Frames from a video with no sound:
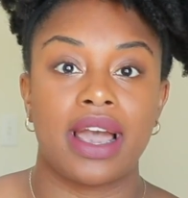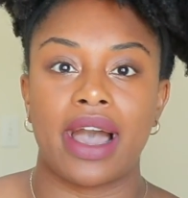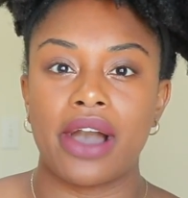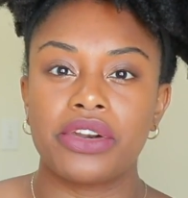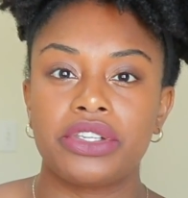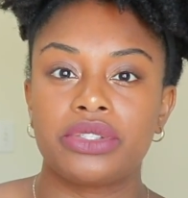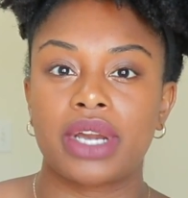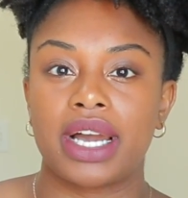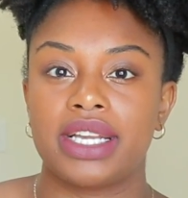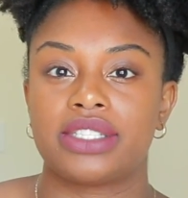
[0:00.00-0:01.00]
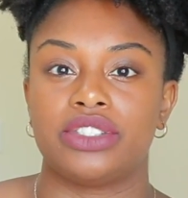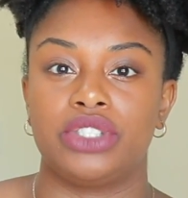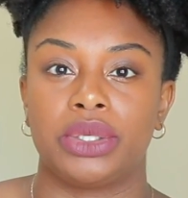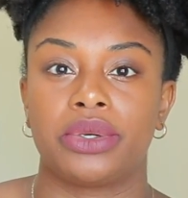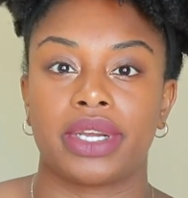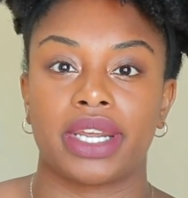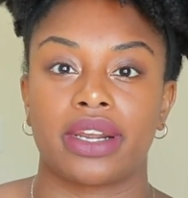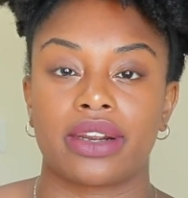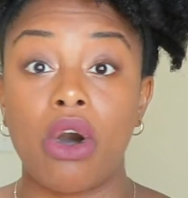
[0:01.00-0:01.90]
How do you guys do your hair?